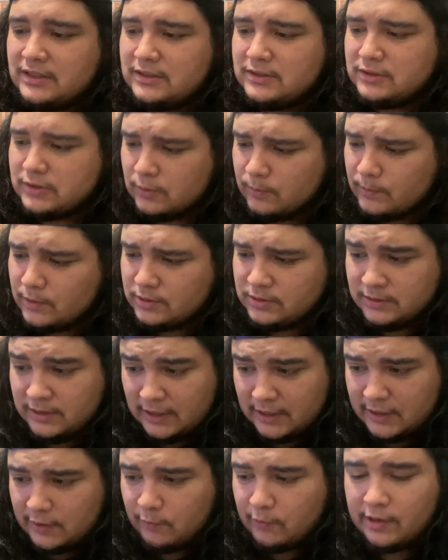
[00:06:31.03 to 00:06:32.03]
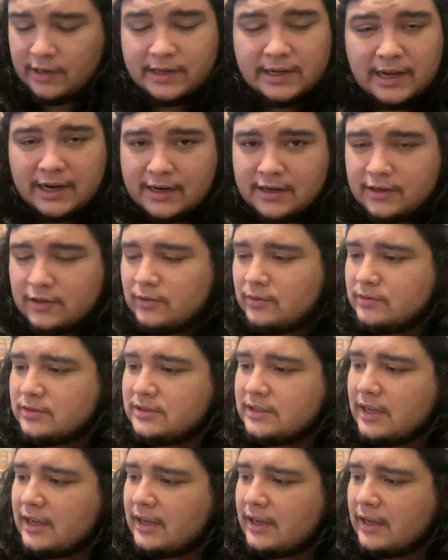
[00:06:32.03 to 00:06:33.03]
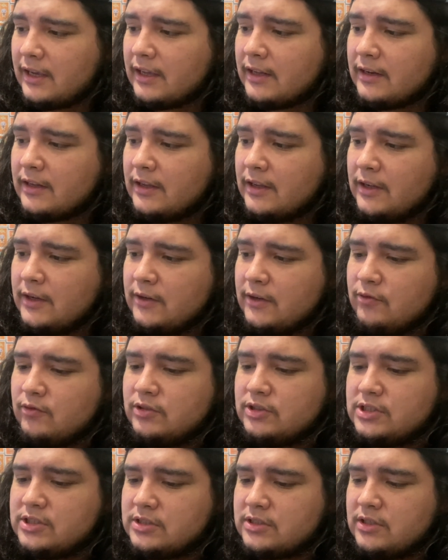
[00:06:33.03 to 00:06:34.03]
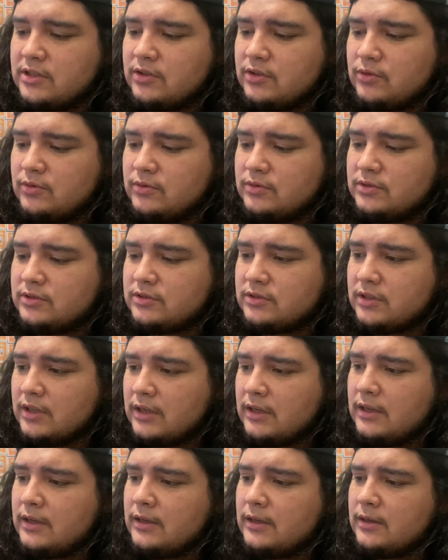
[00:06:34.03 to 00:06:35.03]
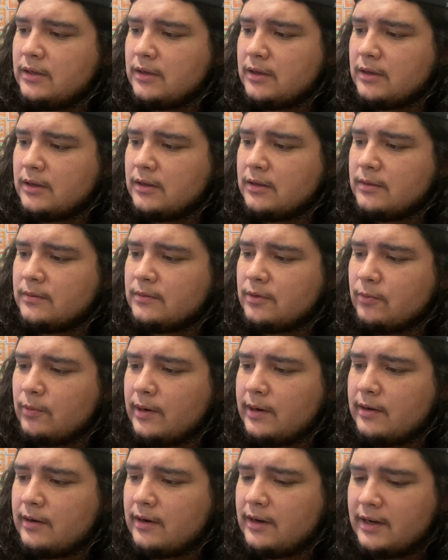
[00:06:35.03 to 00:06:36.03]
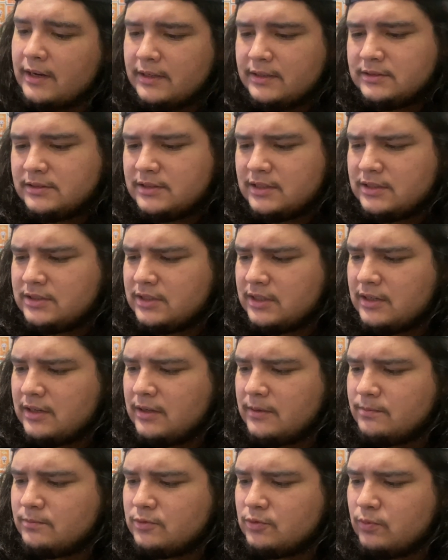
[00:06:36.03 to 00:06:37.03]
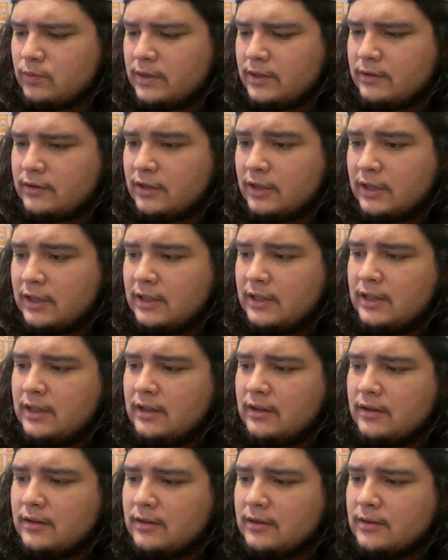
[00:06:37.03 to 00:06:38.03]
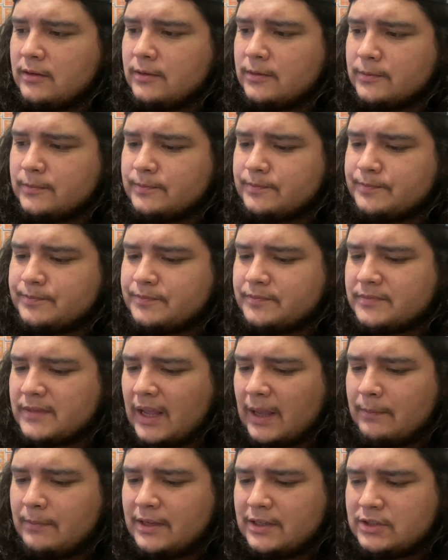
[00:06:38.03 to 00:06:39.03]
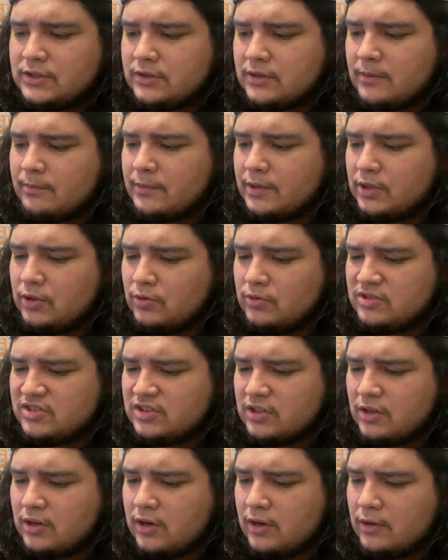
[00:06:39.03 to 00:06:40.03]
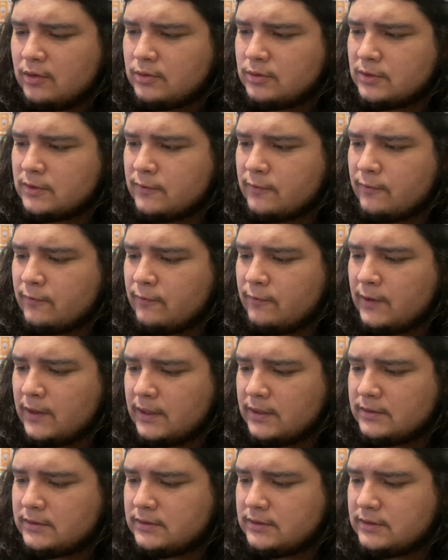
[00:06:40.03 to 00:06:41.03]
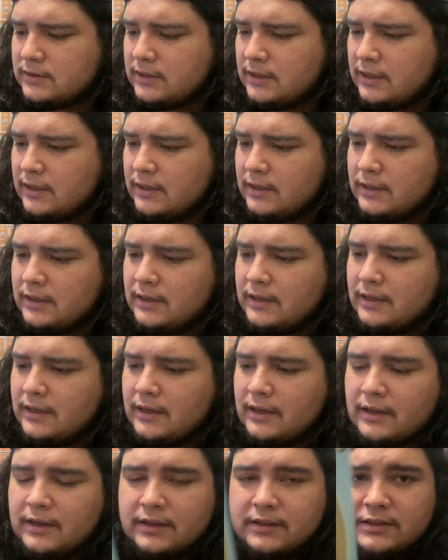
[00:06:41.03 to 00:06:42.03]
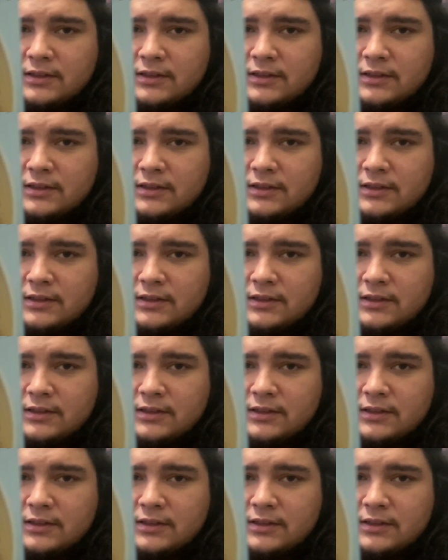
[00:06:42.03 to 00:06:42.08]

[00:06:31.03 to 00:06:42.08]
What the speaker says: so most likely we're not going to use that hand. We're just going to use the regular hands that she comes with. I'm not sure I'm going to use the closed fist hands,